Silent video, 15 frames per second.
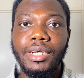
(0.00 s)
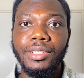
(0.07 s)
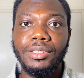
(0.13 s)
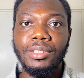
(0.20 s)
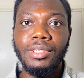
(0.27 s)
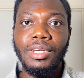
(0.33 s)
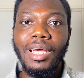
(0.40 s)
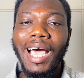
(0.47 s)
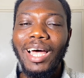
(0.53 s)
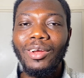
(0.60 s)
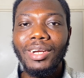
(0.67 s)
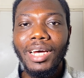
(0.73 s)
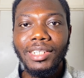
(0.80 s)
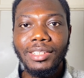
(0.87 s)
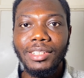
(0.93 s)
ties.
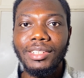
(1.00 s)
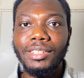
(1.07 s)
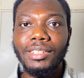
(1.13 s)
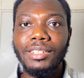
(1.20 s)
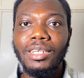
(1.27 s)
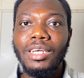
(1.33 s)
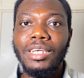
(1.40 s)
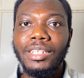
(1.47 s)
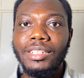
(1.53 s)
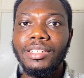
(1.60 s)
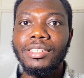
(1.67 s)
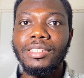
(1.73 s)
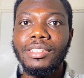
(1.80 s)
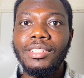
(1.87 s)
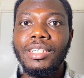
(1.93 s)
Another thing
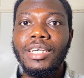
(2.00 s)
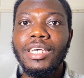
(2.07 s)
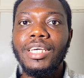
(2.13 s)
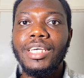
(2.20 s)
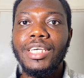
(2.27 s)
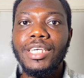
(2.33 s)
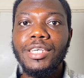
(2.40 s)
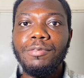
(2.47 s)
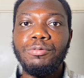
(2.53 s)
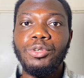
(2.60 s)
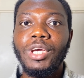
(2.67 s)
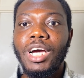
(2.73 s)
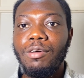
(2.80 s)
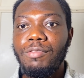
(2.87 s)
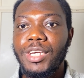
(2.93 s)
is if you
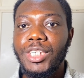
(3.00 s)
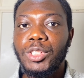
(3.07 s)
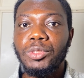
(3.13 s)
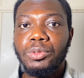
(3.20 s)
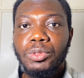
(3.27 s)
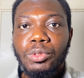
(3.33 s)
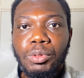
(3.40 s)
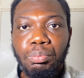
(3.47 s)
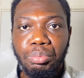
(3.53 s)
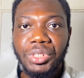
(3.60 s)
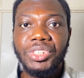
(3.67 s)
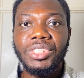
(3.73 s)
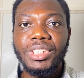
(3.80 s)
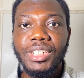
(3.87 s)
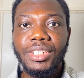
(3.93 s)
have
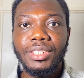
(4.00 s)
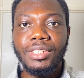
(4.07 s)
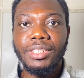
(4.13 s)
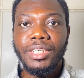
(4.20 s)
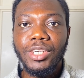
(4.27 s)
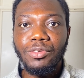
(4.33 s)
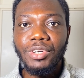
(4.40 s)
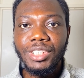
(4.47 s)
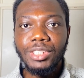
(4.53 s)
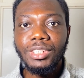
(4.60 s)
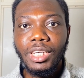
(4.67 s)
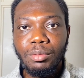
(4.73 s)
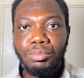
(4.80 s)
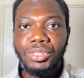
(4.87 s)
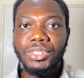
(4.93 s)
a
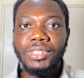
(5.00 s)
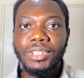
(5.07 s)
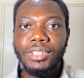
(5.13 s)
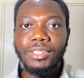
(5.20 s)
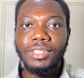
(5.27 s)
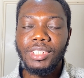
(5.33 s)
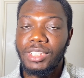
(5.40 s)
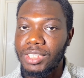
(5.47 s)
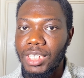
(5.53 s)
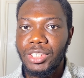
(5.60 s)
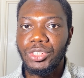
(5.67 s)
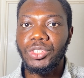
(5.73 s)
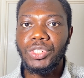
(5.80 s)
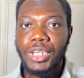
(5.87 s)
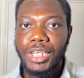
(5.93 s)
registered business in
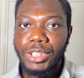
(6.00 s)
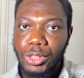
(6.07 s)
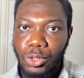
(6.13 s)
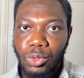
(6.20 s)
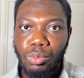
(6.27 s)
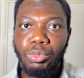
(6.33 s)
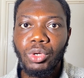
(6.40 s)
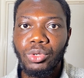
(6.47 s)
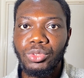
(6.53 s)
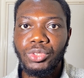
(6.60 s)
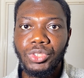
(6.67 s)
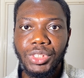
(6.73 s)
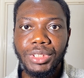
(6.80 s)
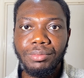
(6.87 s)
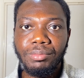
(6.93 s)
Nigeria, in your own
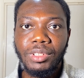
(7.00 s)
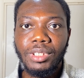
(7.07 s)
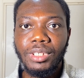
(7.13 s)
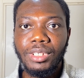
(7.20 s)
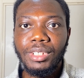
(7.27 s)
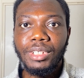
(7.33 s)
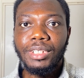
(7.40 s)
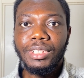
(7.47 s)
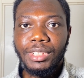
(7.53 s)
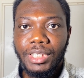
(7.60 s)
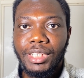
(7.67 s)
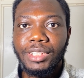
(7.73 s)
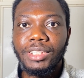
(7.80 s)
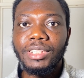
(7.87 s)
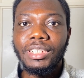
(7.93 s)
country,
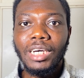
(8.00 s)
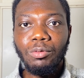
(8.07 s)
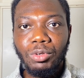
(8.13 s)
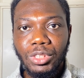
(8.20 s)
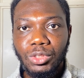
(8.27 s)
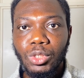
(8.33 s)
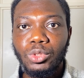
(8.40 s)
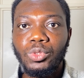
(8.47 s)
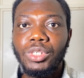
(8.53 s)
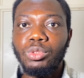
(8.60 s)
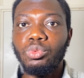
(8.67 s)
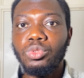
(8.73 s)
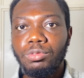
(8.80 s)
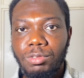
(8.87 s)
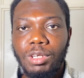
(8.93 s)
then that one is also a
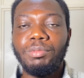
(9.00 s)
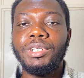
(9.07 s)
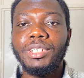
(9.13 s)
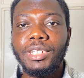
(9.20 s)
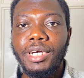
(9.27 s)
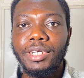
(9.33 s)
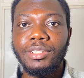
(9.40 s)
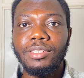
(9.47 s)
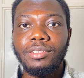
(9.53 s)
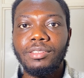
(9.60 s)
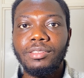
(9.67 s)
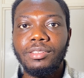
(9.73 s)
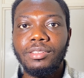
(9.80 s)
good family ties.